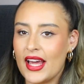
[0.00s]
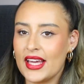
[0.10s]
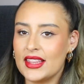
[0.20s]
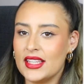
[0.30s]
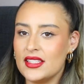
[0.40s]

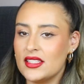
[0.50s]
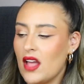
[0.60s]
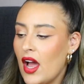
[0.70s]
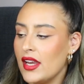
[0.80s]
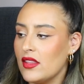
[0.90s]
Like, the
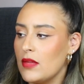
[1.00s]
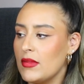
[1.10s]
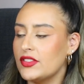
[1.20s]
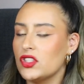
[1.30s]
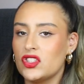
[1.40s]
design of them
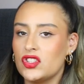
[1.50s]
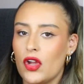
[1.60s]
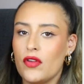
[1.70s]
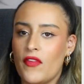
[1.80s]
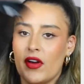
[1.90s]
is just
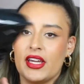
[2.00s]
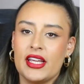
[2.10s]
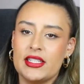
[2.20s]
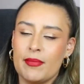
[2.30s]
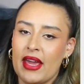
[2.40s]
so
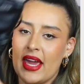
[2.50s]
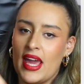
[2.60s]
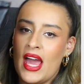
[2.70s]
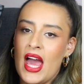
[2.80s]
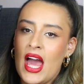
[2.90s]
funky to
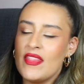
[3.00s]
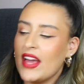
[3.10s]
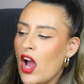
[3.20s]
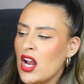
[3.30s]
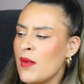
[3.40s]
me.
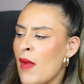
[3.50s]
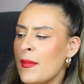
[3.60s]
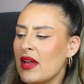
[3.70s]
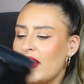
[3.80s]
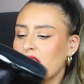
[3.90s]
They kind of
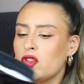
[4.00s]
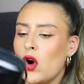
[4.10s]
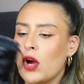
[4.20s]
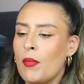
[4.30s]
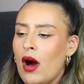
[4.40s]
remind me of like
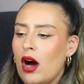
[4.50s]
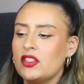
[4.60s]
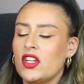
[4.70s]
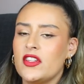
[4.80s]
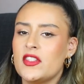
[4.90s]
Doc
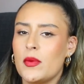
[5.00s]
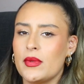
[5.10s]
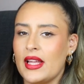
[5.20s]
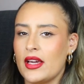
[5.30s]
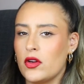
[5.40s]
Martens, but
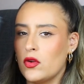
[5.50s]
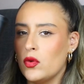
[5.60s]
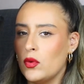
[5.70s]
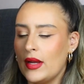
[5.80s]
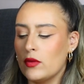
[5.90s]
with like a
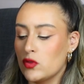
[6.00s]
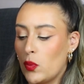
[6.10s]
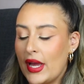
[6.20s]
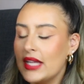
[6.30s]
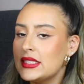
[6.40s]
cool little
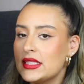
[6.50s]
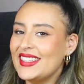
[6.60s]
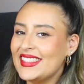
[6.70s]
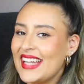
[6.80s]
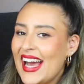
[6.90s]

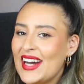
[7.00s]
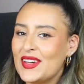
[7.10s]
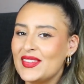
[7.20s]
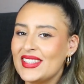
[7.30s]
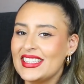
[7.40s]
twist.
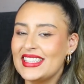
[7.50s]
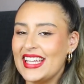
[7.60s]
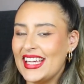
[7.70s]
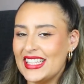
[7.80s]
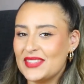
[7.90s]
Now,
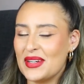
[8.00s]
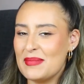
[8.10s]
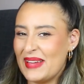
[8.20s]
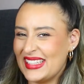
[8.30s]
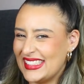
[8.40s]
these were
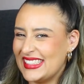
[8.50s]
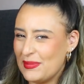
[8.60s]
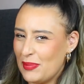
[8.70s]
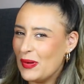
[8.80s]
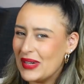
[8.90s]
a big
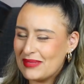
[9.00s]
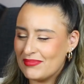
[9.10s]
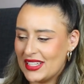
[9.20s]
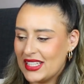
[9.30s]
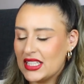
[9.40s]

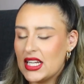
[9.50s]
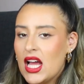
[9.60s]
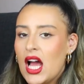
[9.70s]
disappointment.